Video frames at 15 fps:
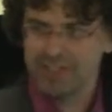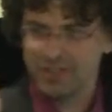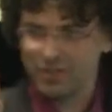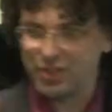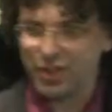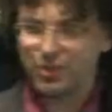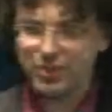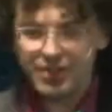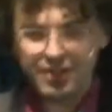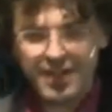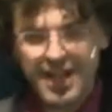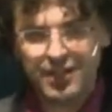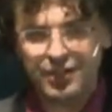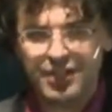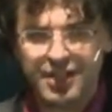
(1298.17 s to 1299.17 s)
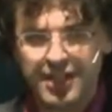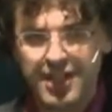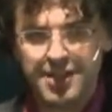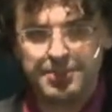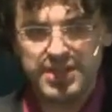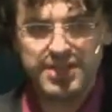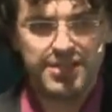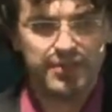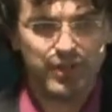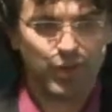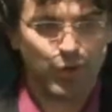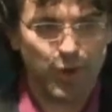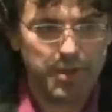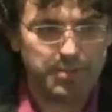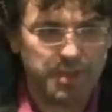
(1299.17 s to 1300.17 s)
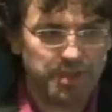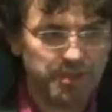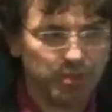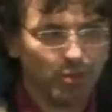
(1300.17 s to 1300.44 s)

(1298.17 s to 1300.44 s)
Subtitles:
You're not looking at a piece of equipment.